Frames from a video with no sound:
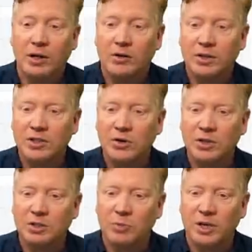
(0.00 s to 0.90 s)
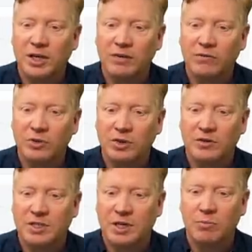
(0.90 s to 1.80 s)
Let's go and just bring in first off
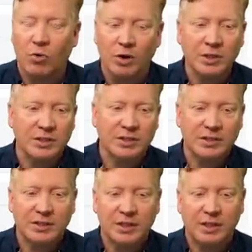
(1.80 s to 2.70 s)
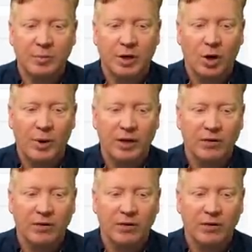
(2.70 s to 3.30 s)
this import, and then I'm going to go back